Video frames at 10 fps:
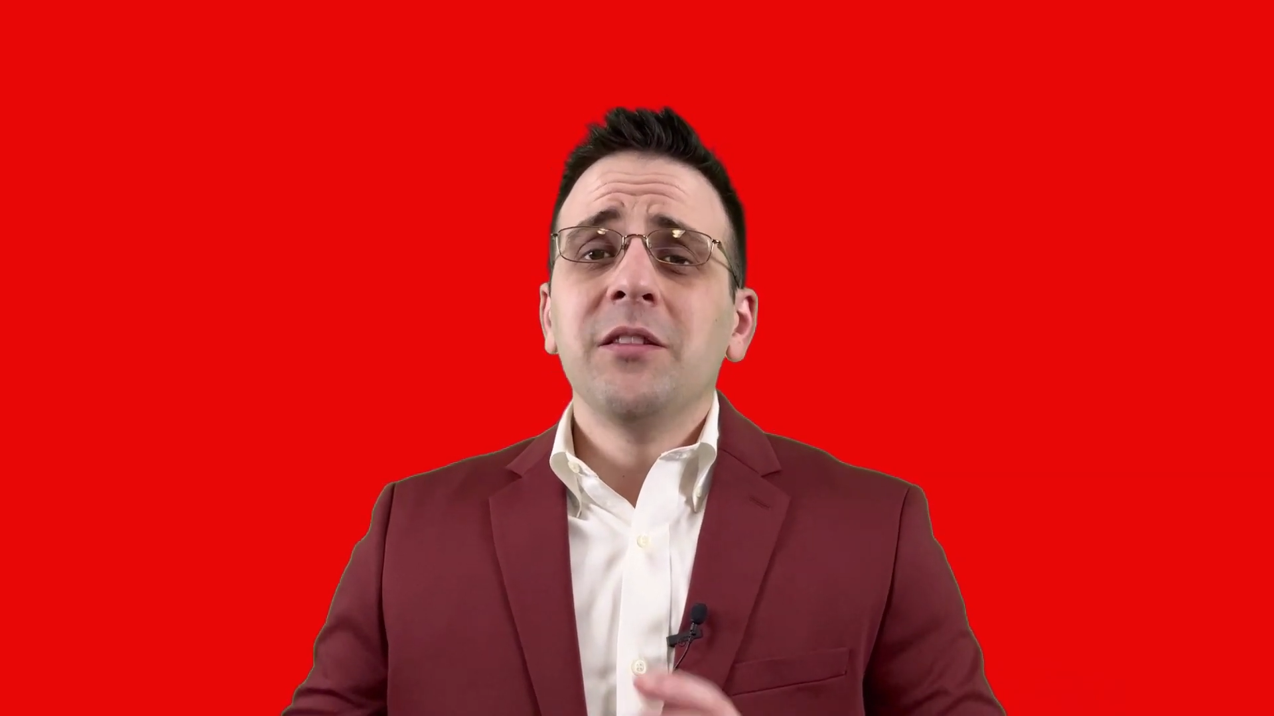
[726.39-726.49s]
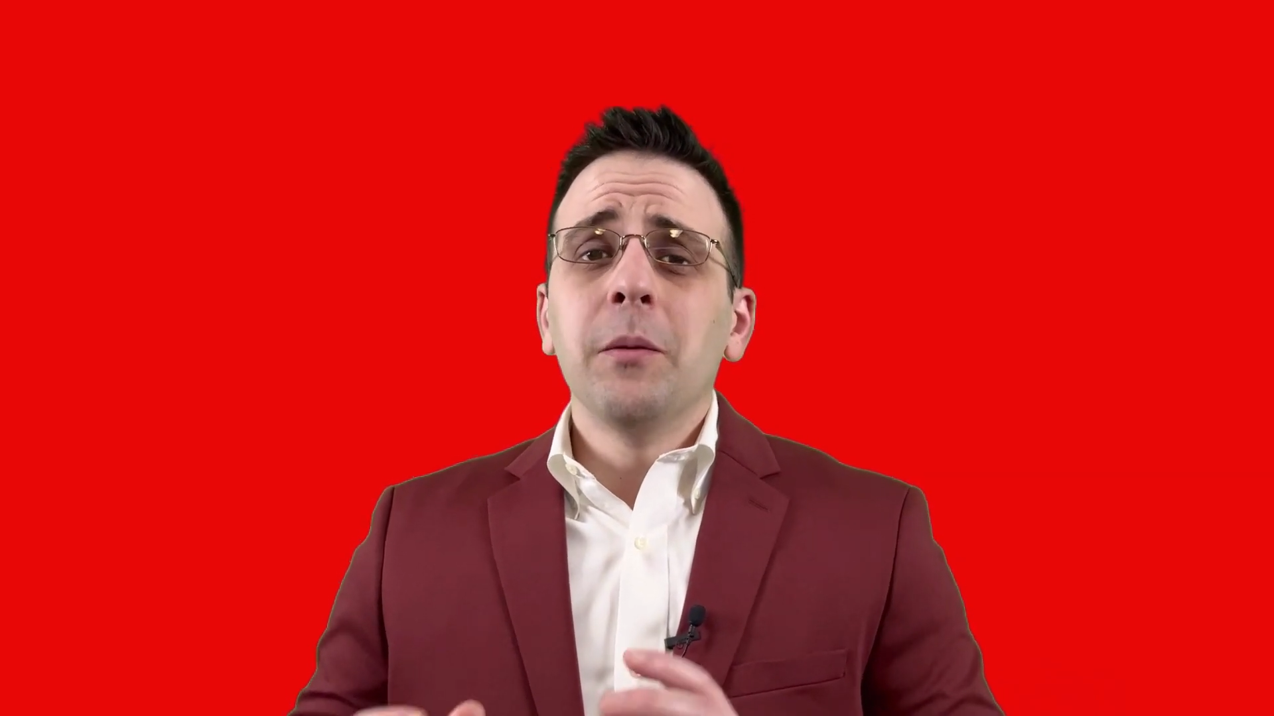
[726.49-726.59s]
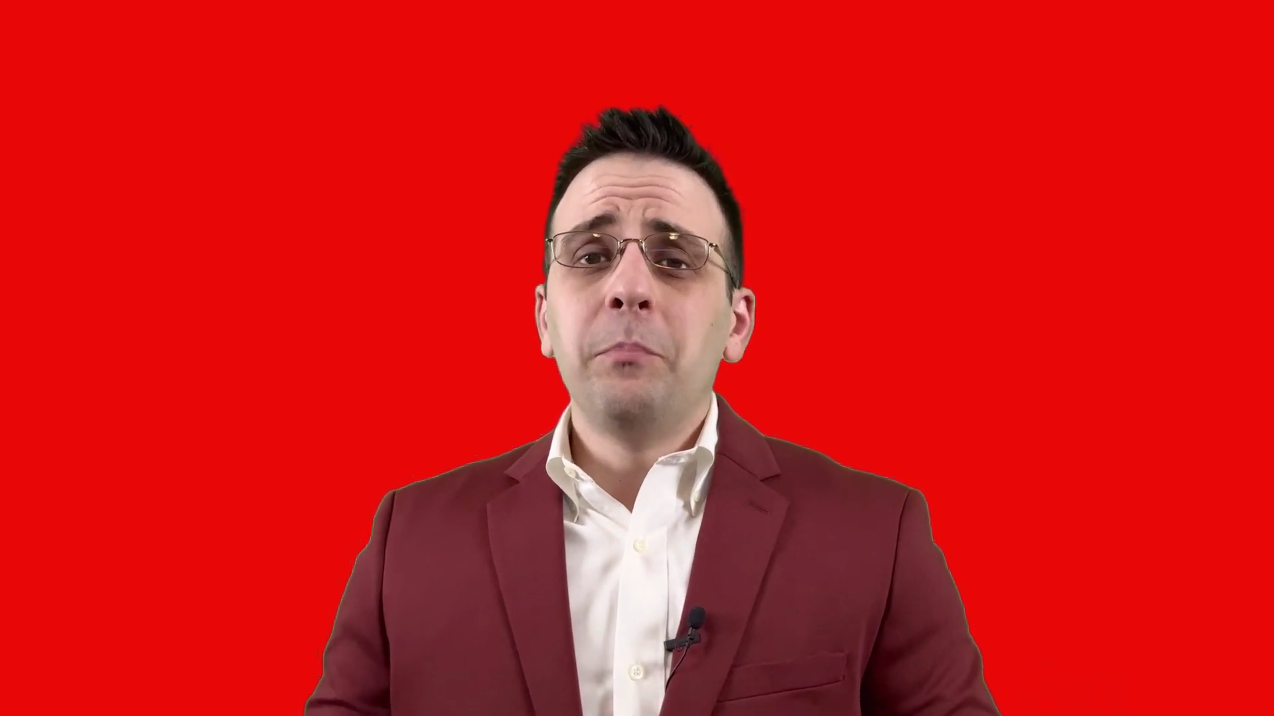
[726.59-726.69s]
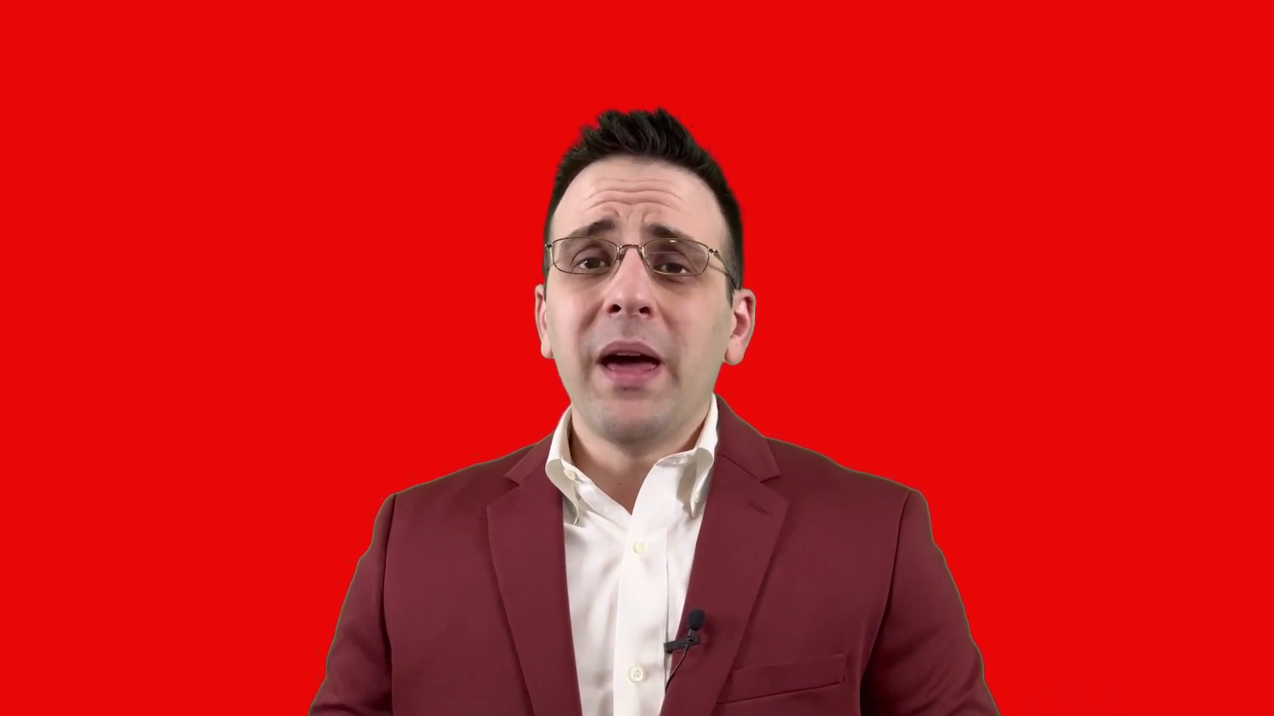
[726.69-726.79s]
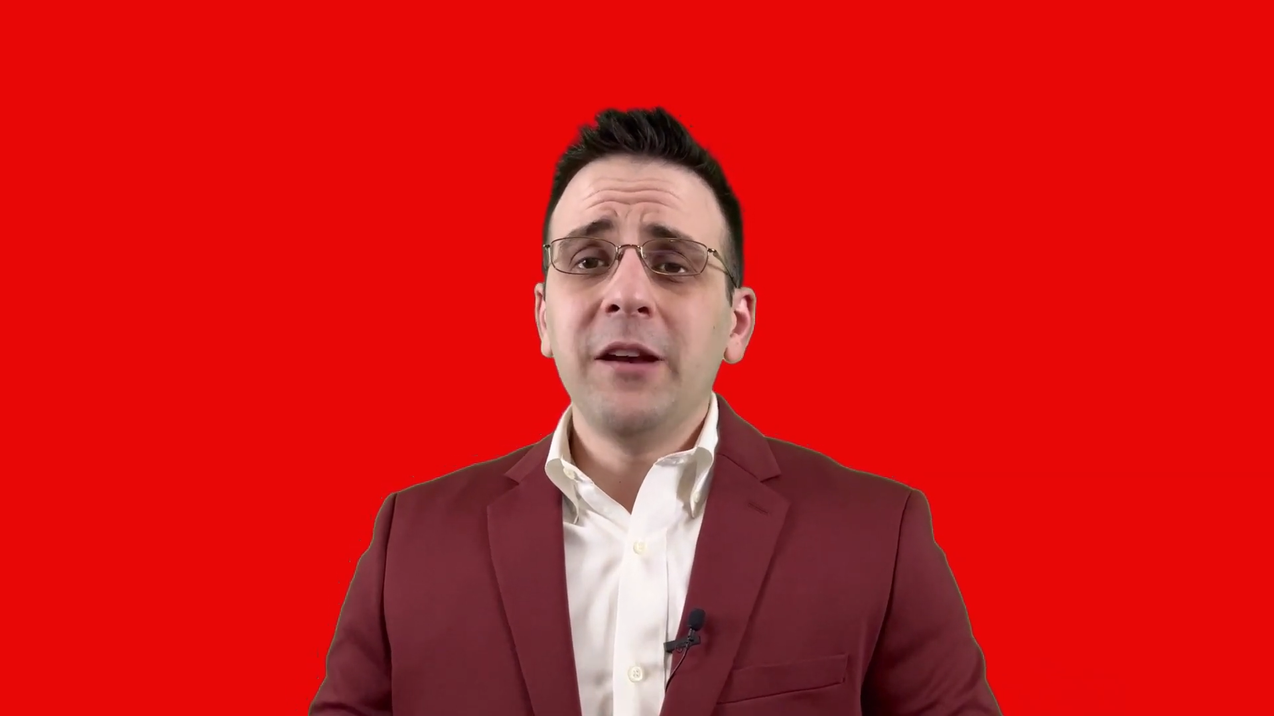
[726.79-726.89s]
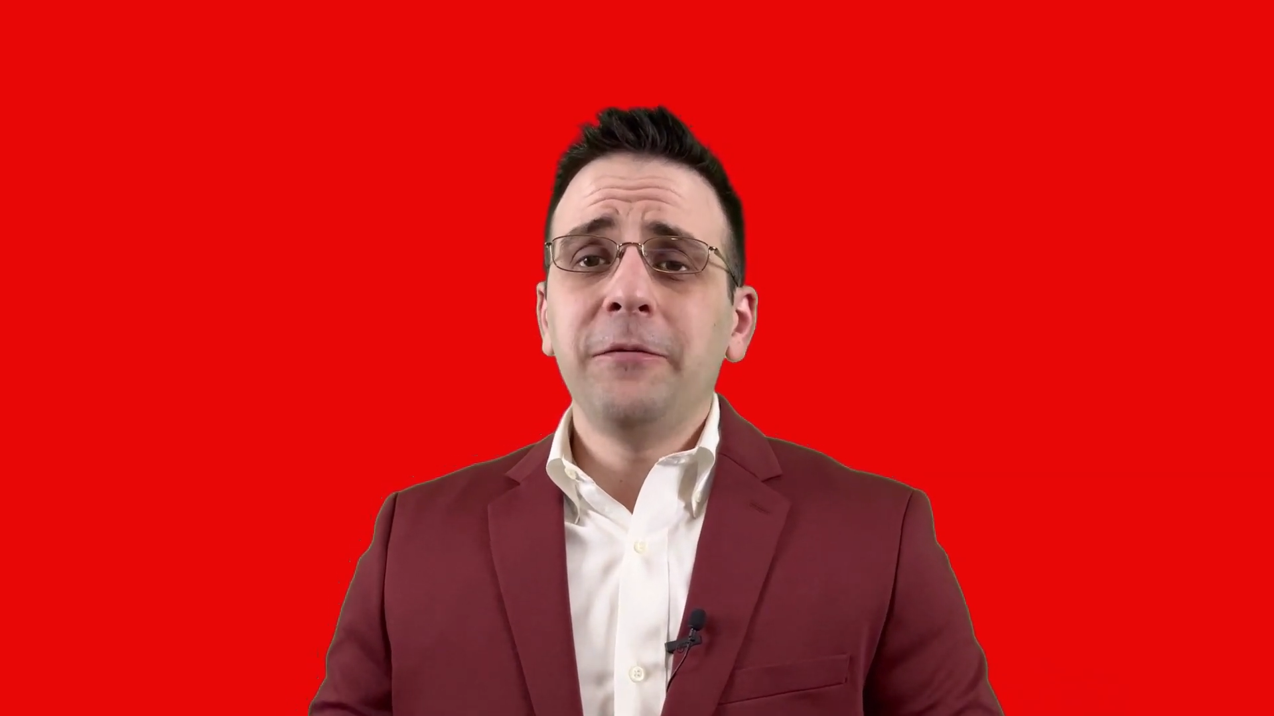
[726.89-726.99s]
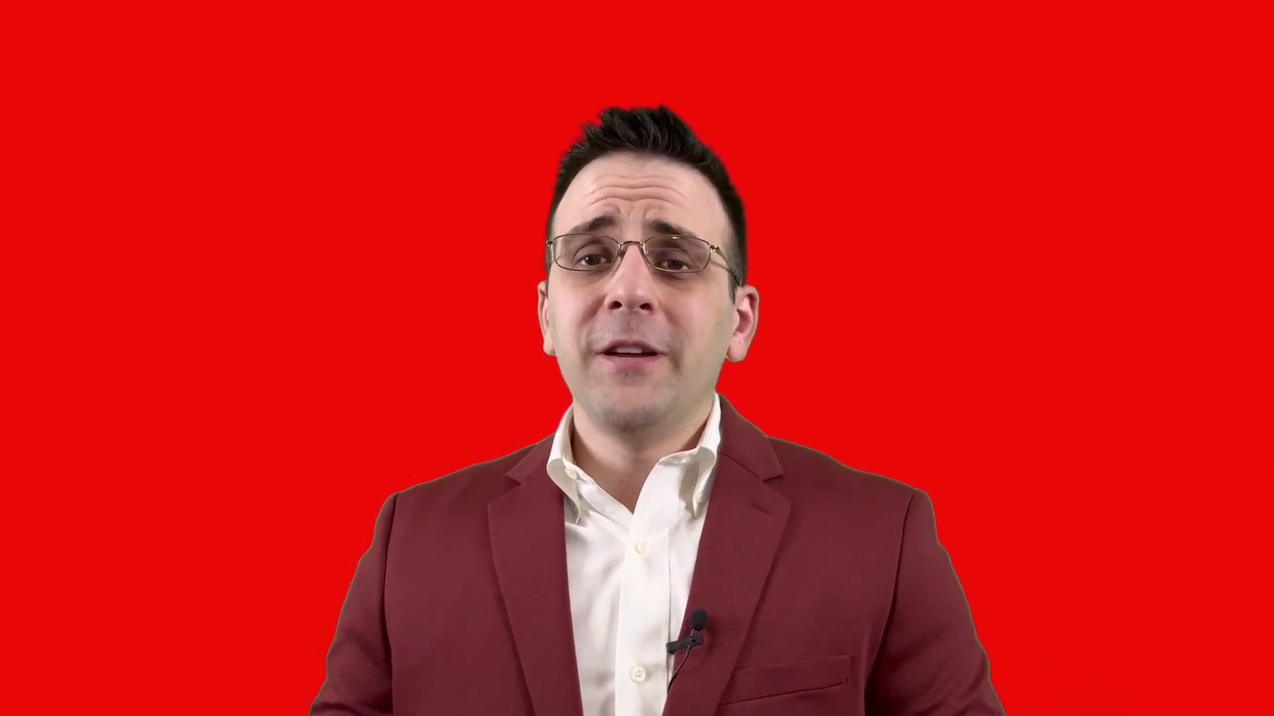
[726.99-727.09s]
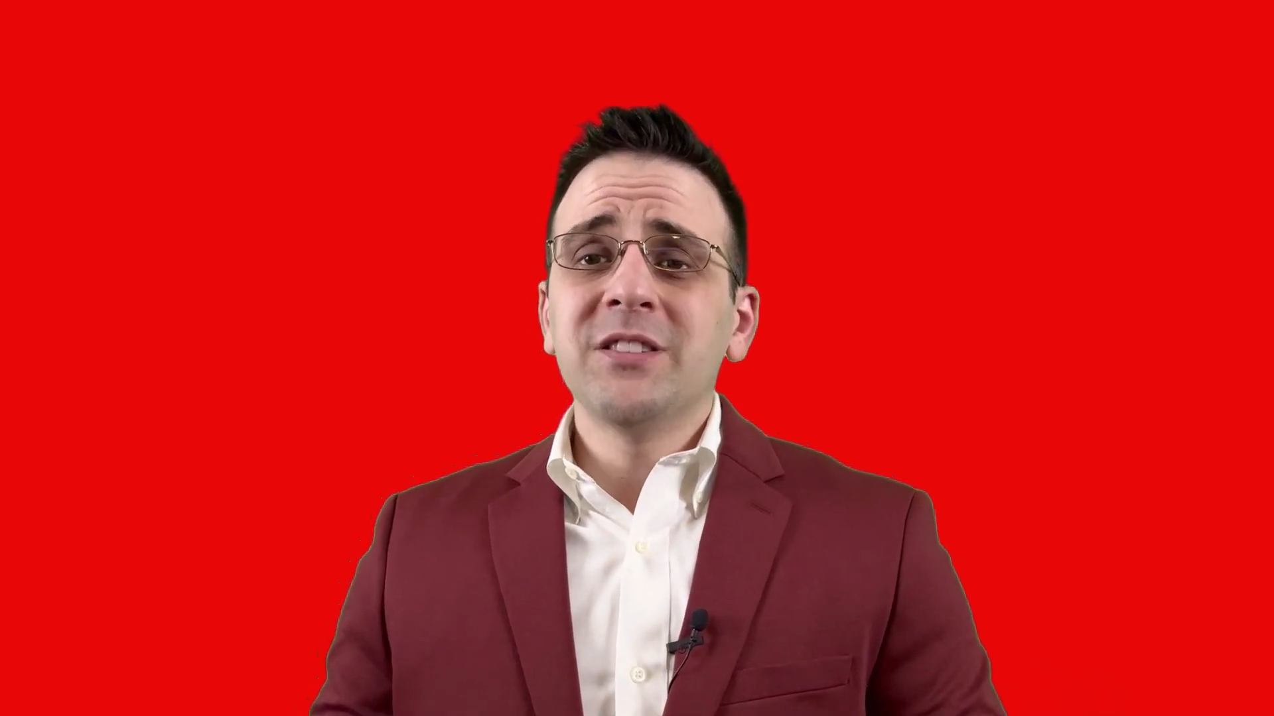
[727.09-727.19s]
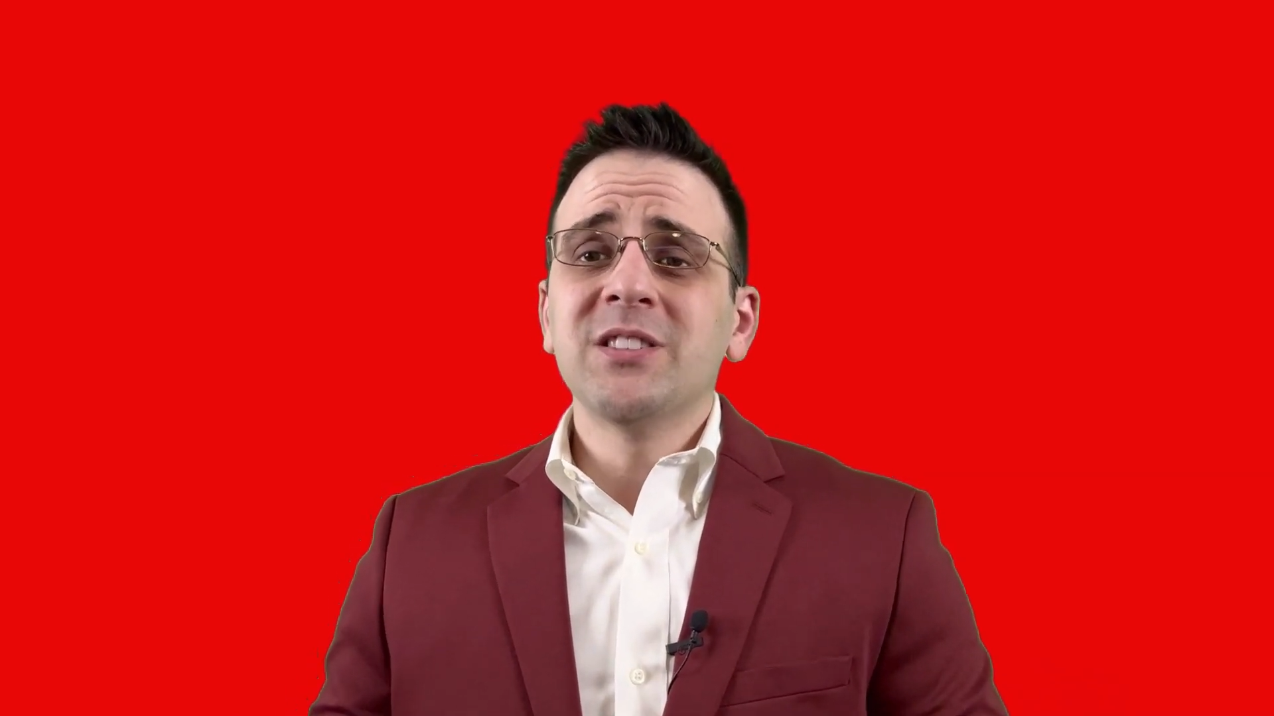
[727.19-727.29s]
the benefits